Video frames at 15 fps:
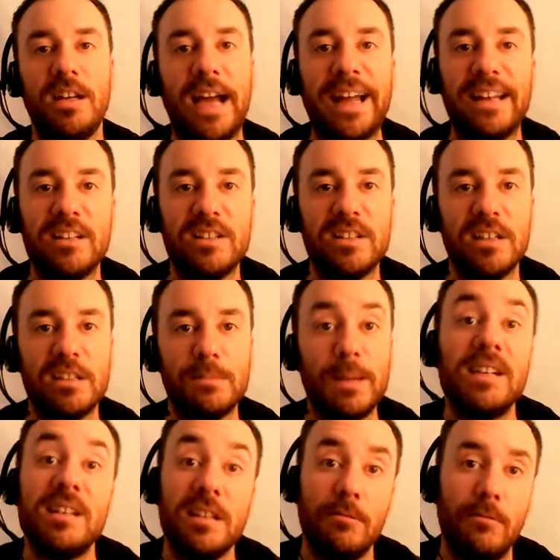and
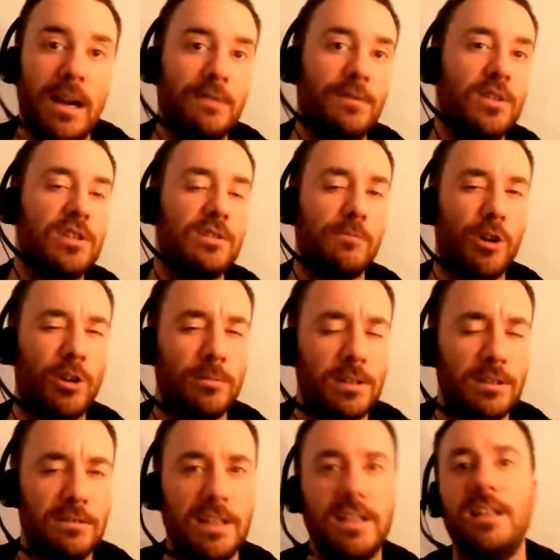especially relevant to what
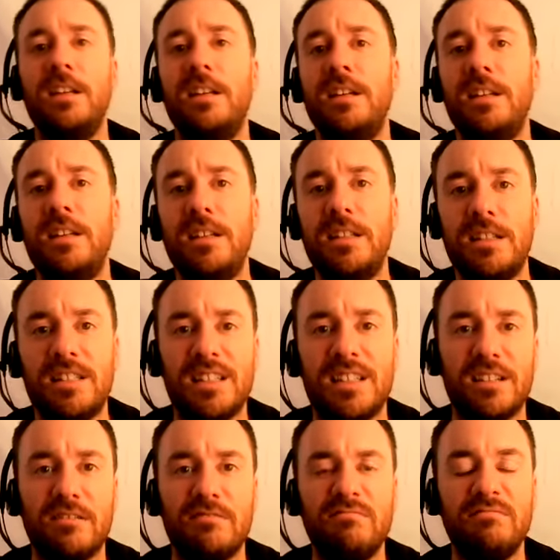I'm doing.
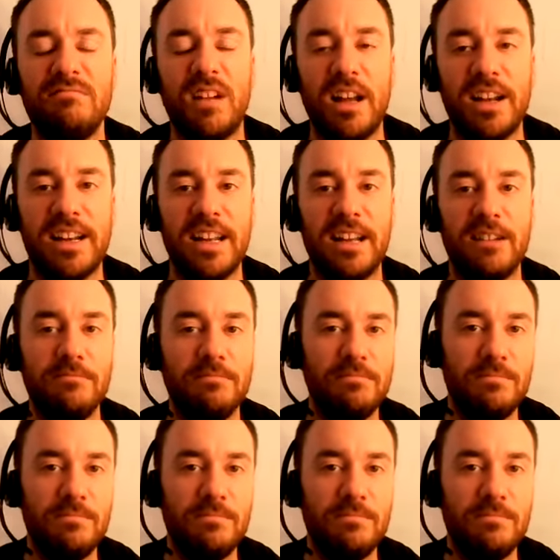So I don't know,